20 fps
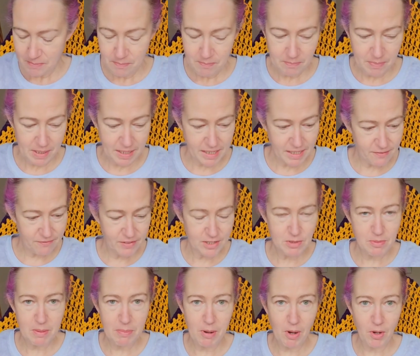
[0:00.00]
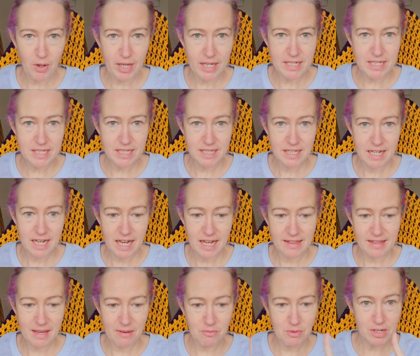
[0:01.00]
But I'm going to finish my pocket
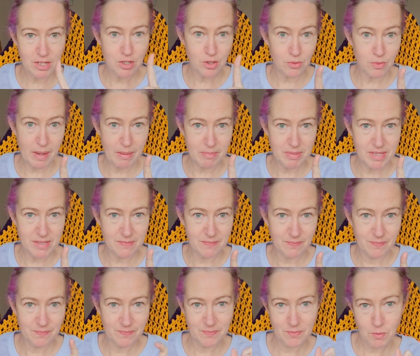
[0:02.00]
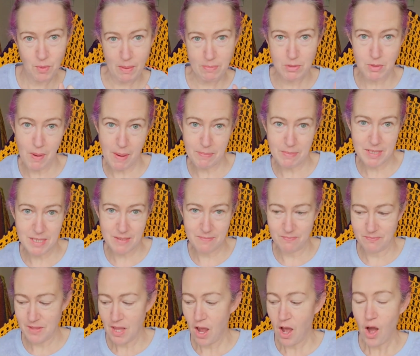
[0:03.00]
and then we'll do whips. Whips.
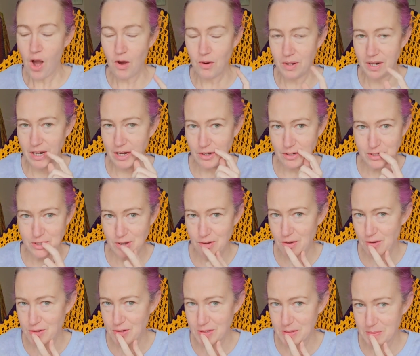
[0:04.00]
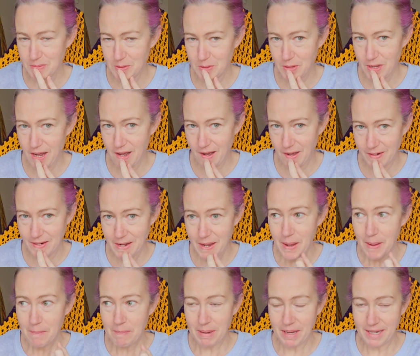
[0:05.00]
Oh, and I also ordered more yarn,
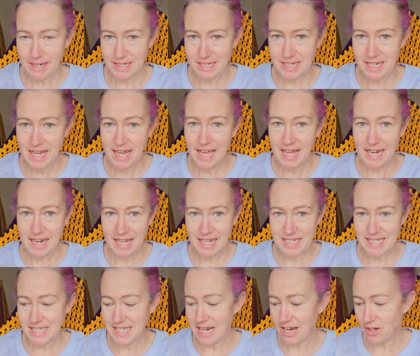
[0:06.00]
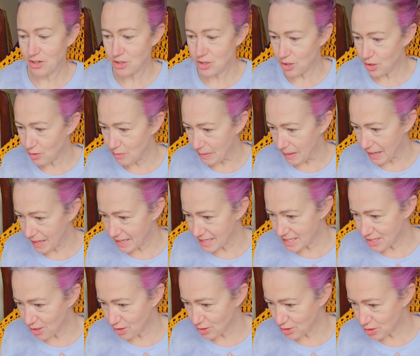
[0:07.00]
but it is still October.
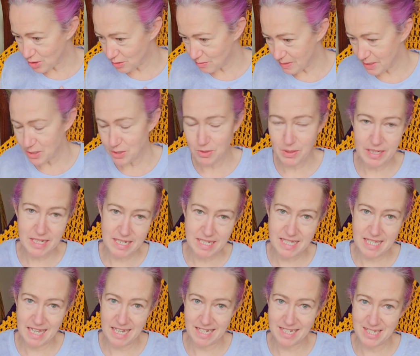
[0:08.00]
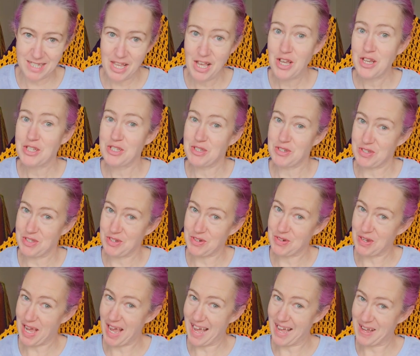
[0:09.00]
It's October the 26th, so it's
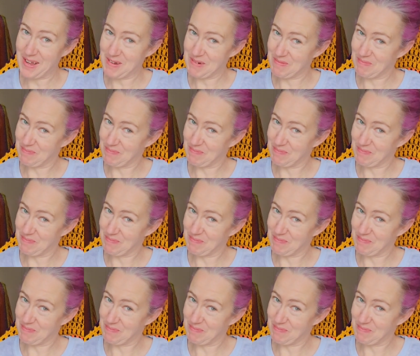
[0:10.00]
okay.